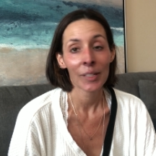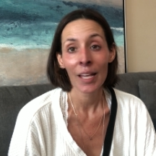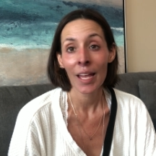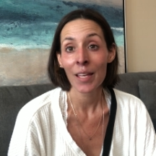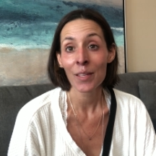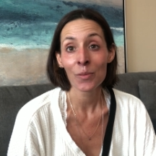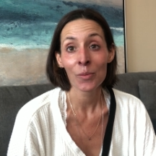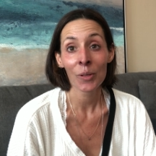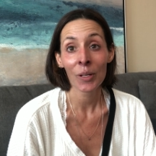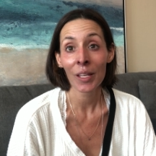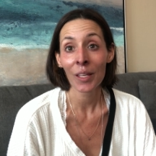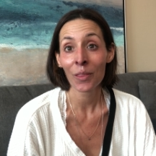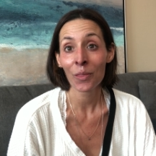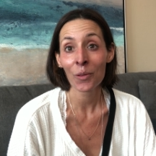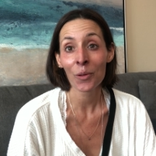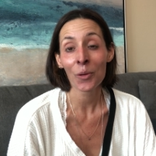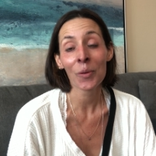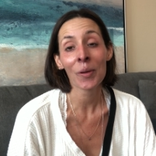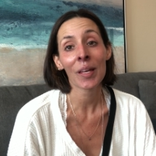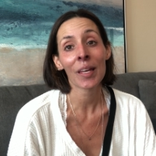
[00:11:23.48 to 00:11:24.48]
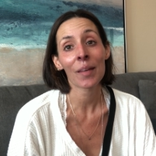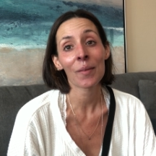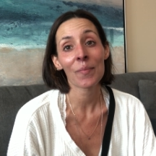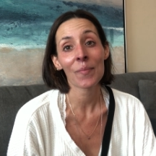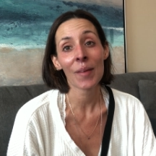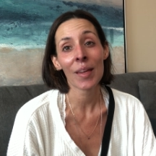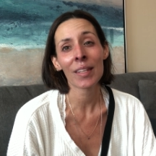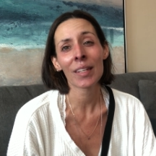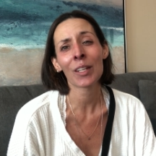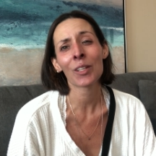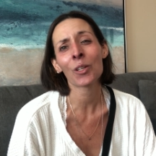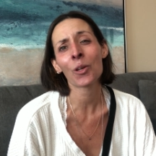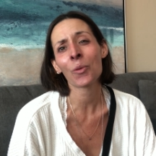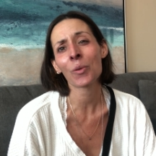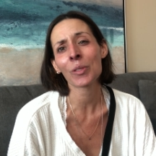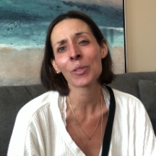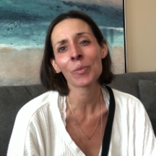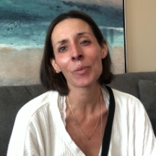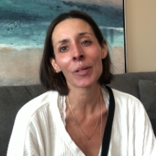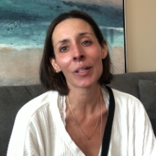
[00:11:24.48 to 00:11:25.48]
guys, we're getting through it, and I know
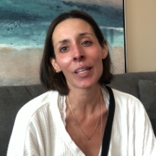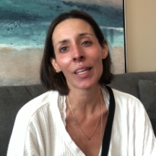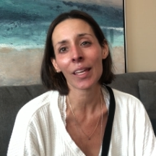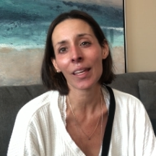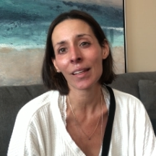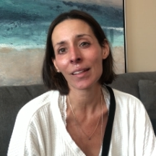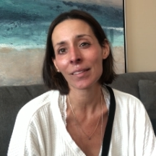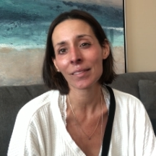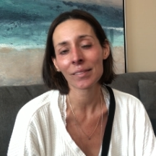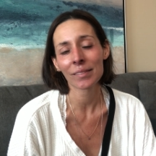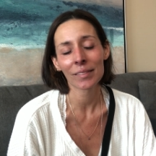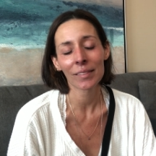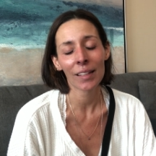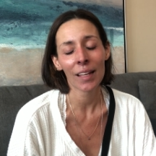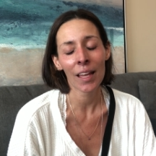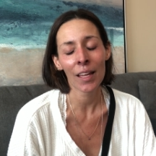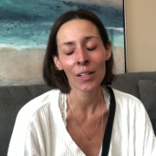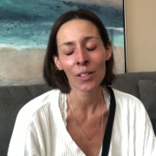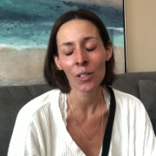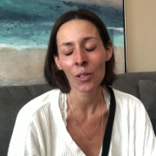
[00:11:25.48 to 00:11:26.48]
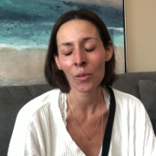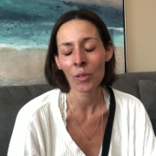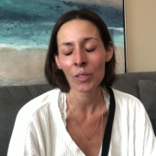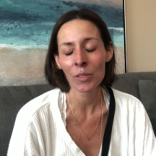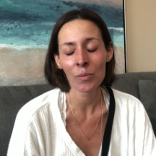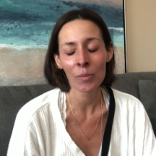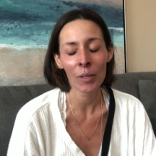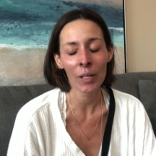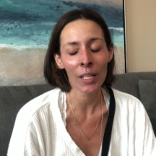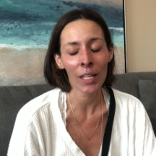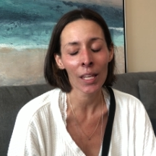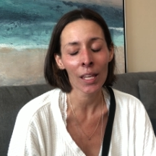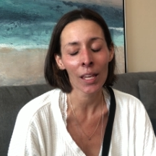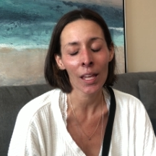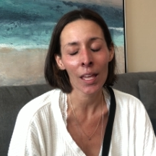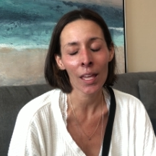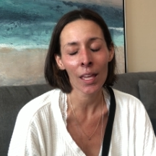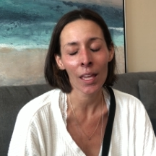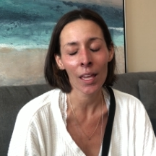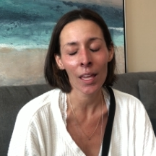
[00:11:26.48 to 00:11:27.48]
it's working. I know it's working.
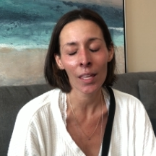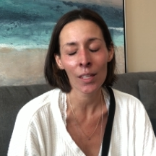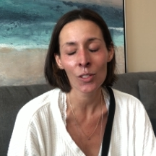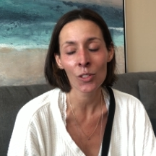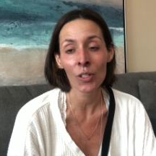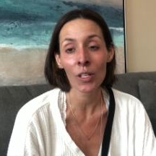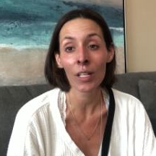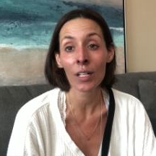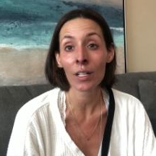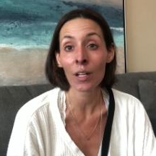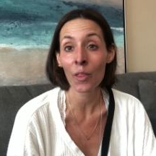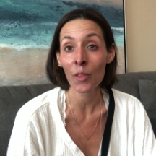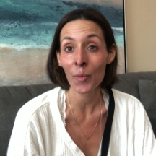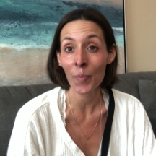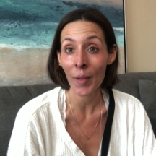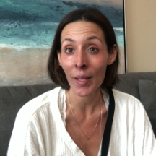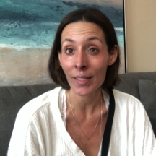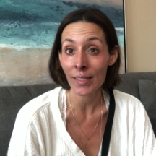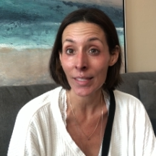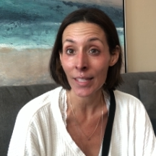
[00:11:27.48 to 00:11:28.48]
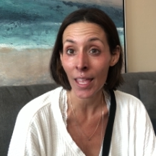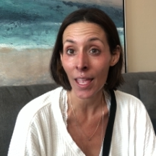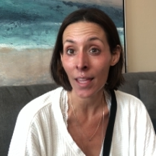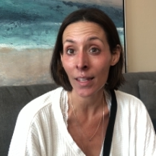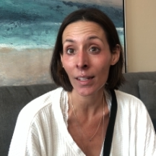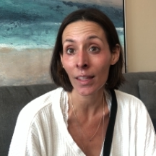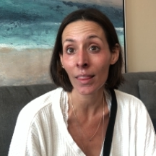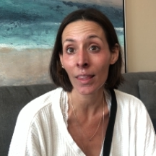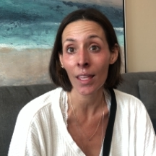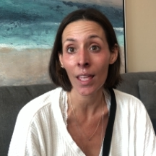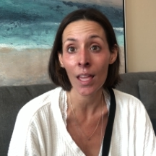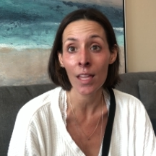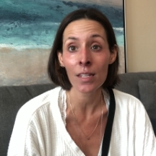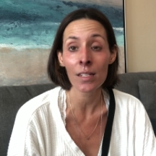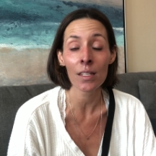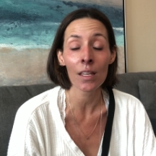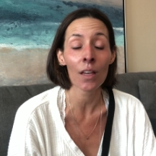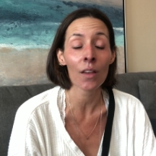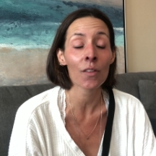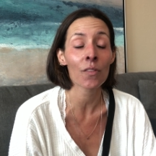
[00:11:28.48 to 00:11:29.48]
I, I should get another PET scan at the
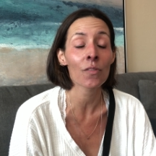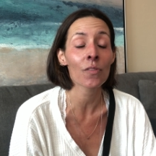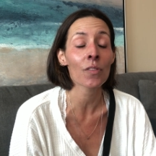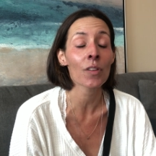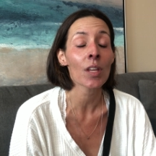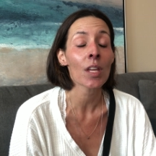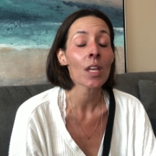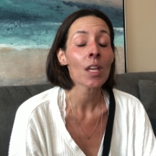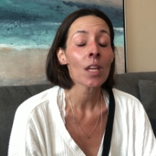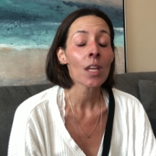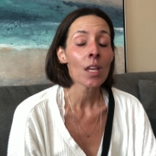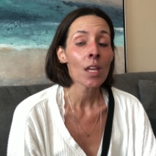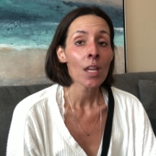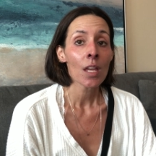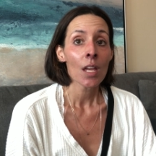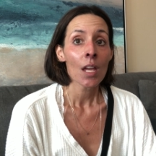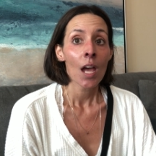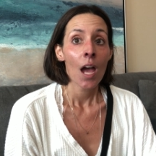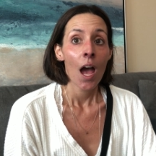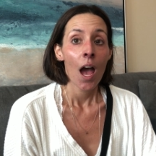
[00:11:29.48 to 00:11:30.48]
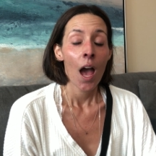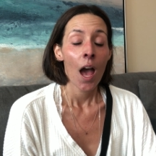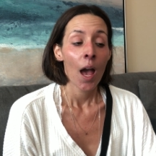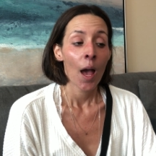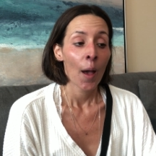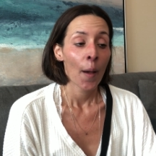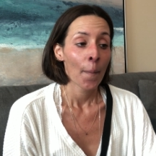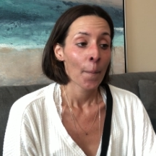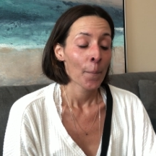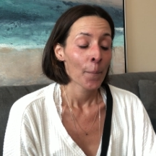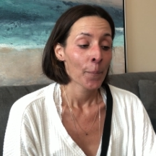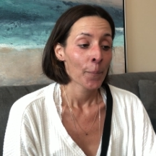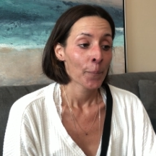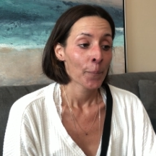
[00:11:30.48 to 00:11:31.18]
end of um,